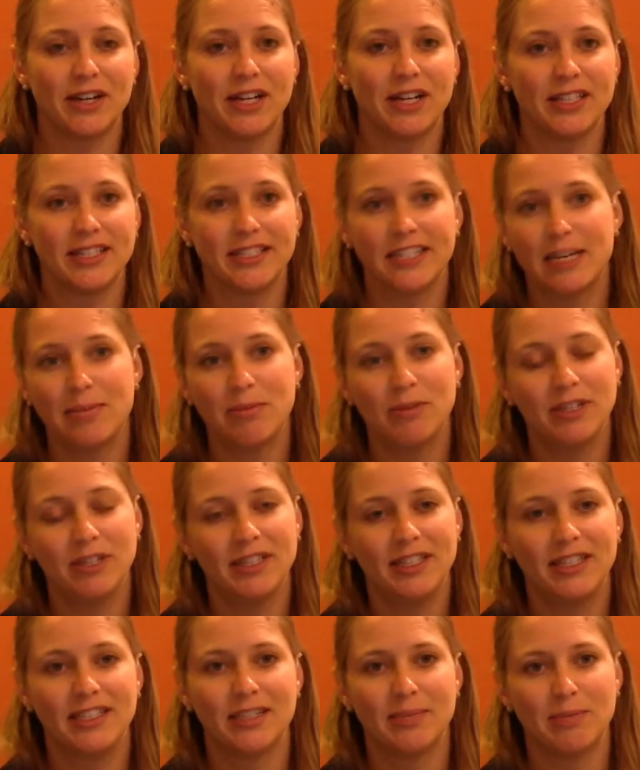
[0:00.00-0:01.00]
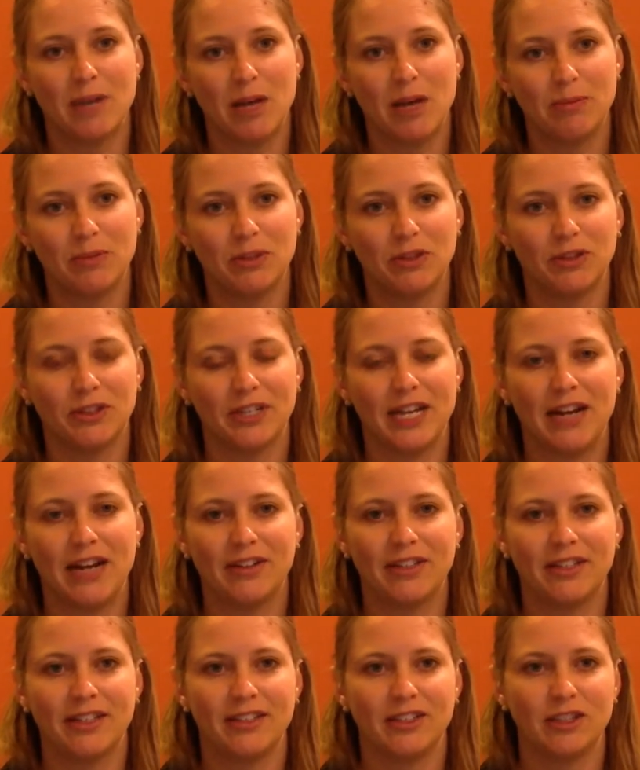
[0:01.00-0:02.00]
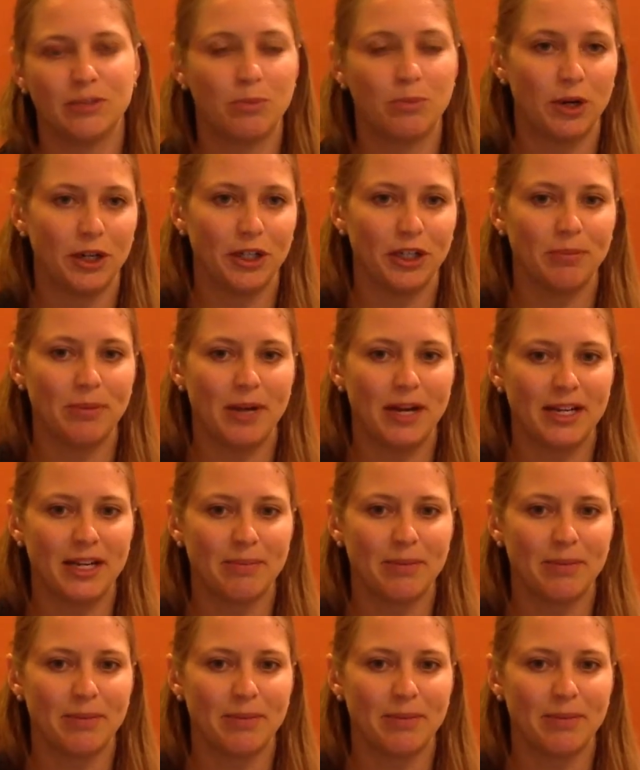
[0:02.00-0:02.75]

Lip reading: unstable and need some help to learn how to support your body